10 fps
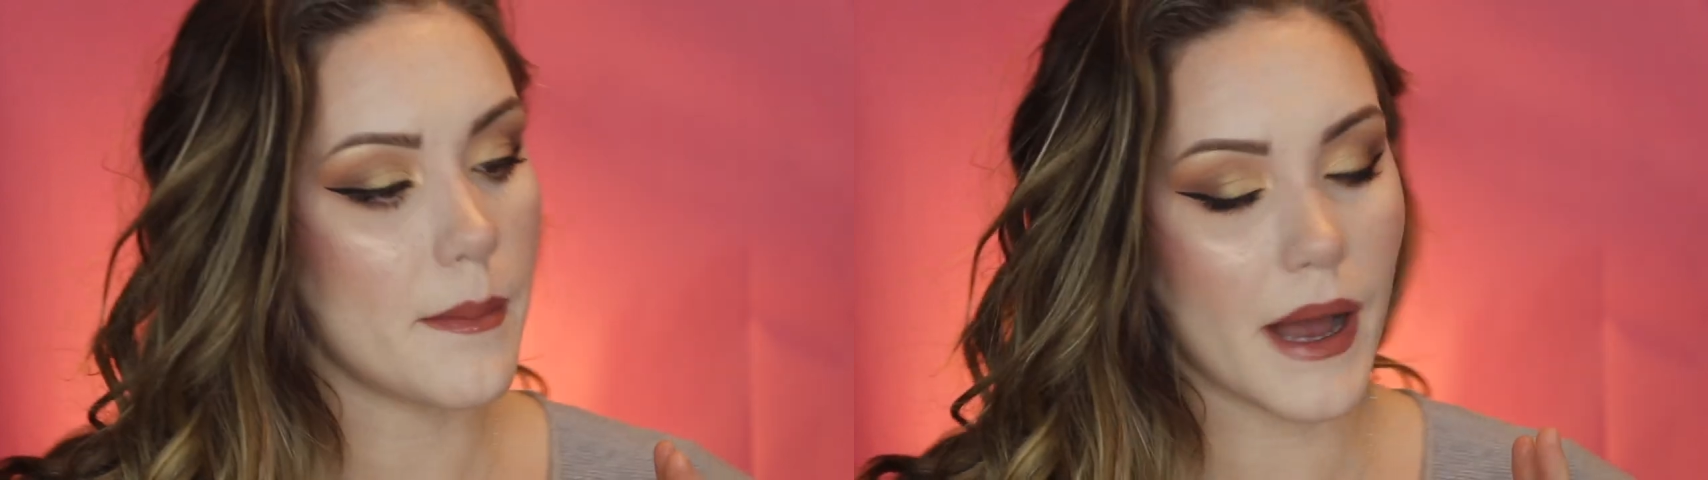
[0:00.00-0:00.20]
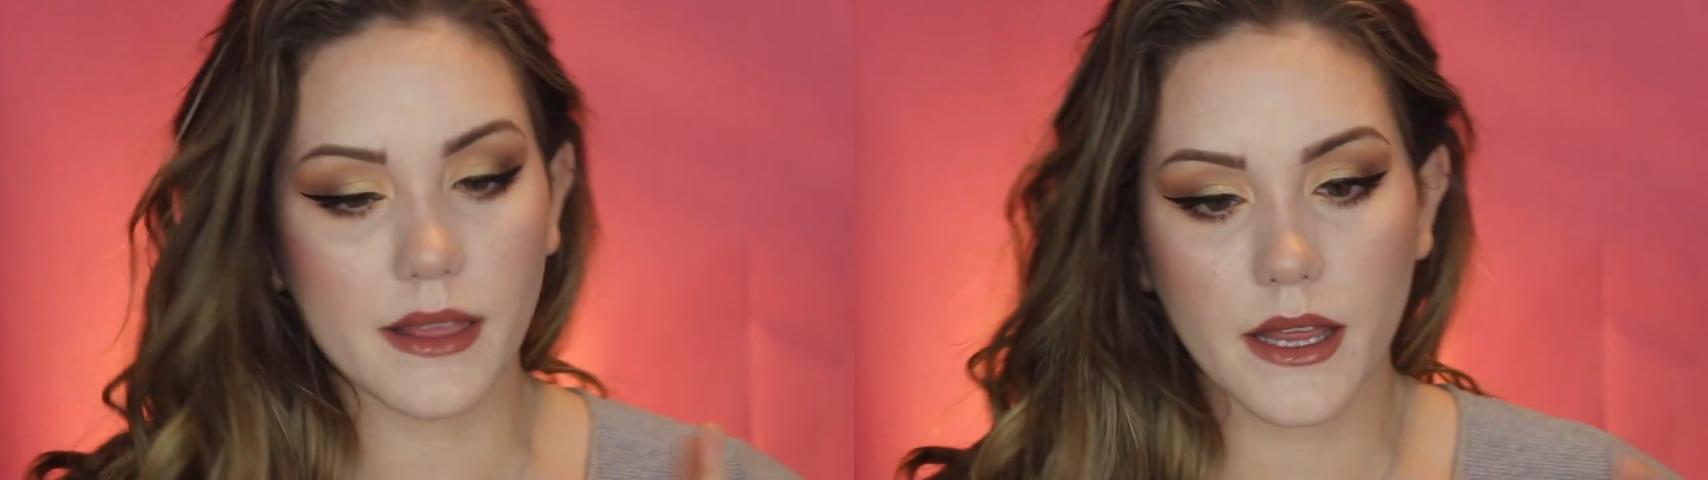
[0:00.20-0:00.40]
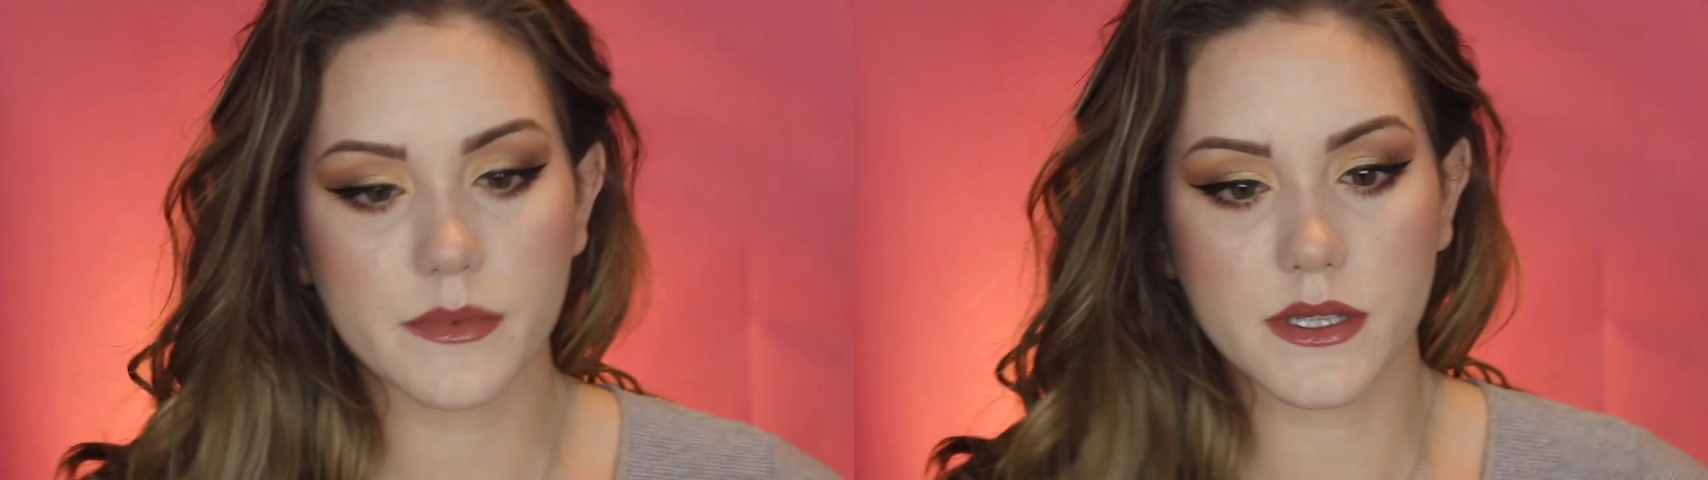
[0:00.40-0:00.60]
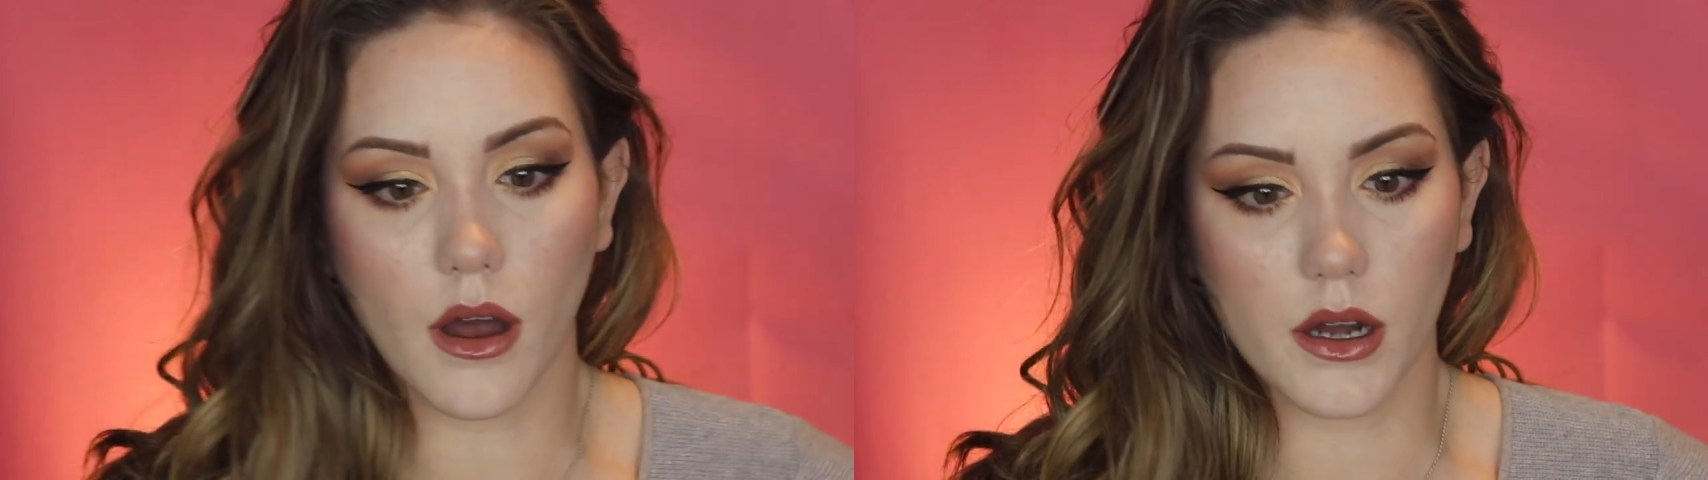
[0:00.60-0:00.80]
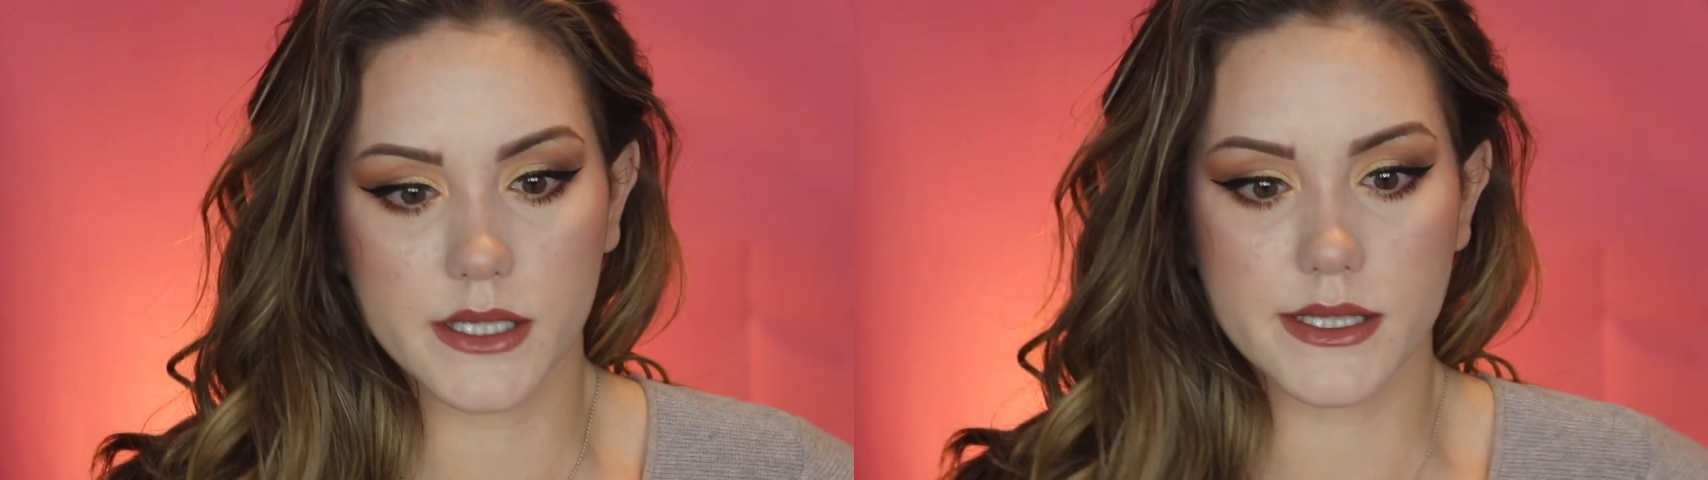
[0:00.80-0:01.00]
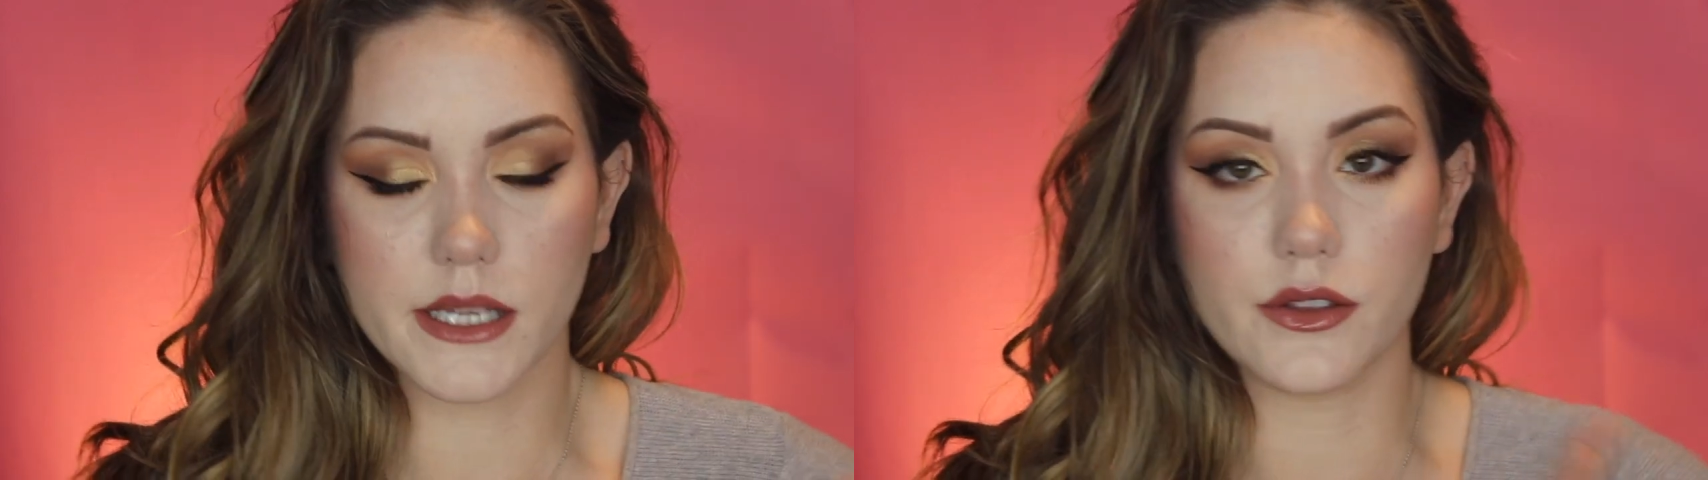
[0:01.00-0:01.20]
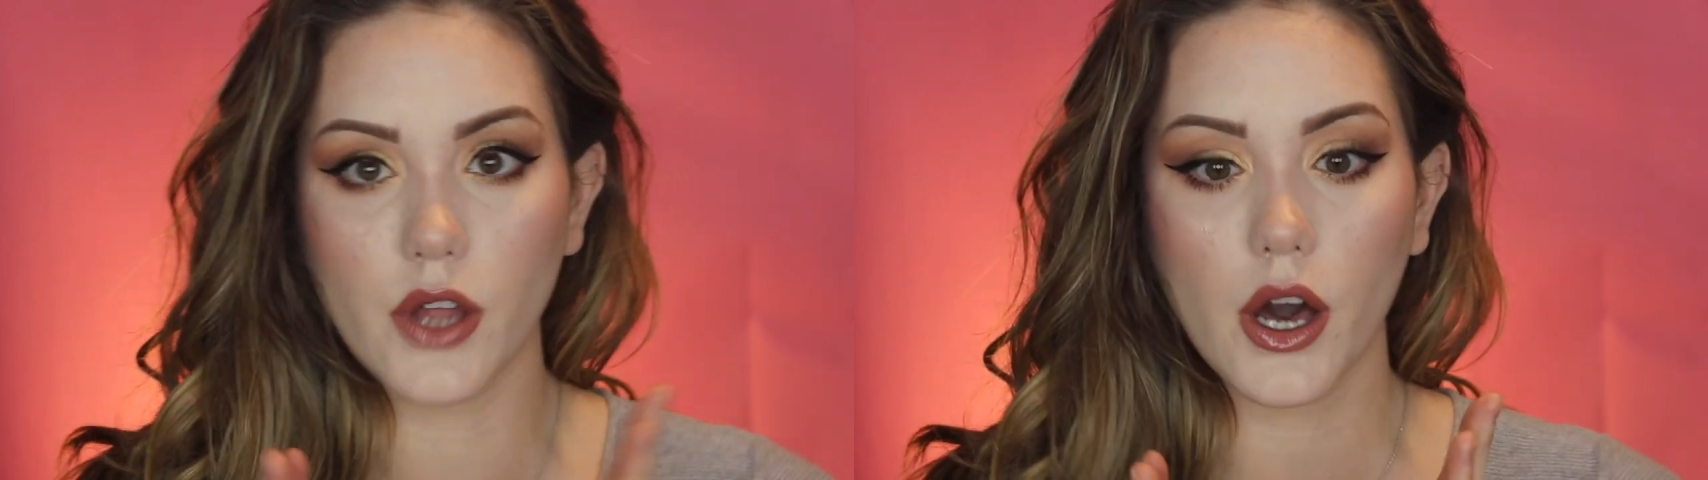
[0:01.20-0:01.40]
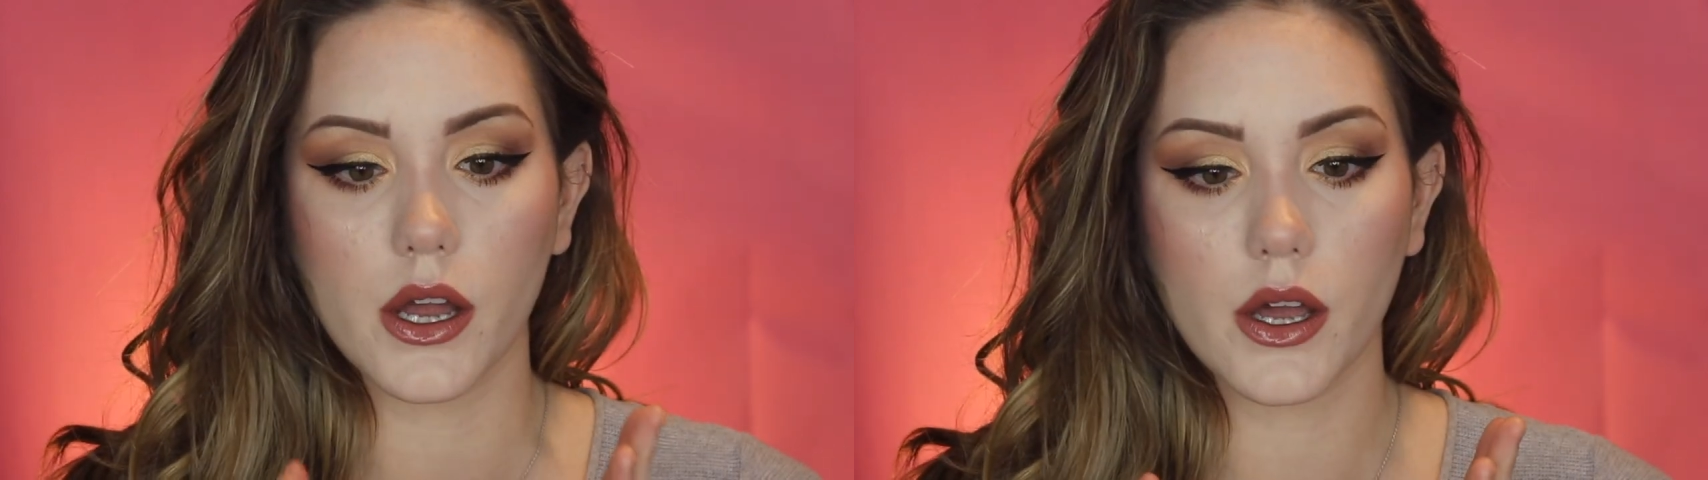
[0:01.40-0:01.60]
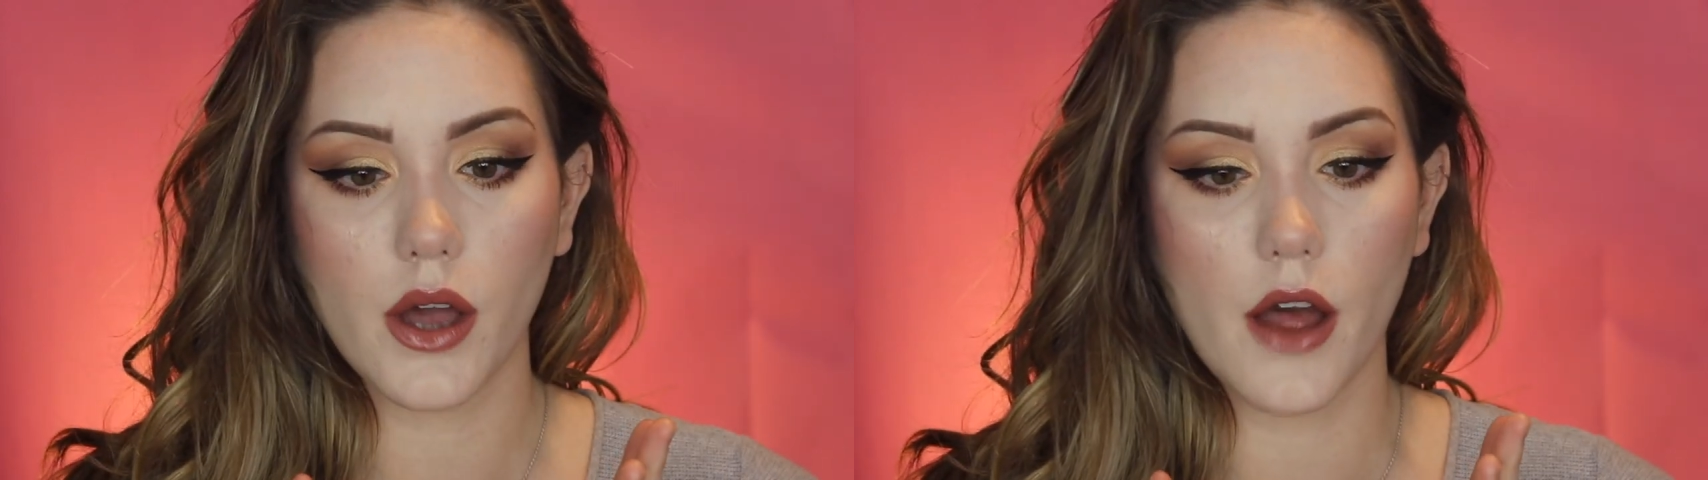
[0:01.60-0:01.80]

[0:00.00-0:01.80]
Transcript: My lips honestly look,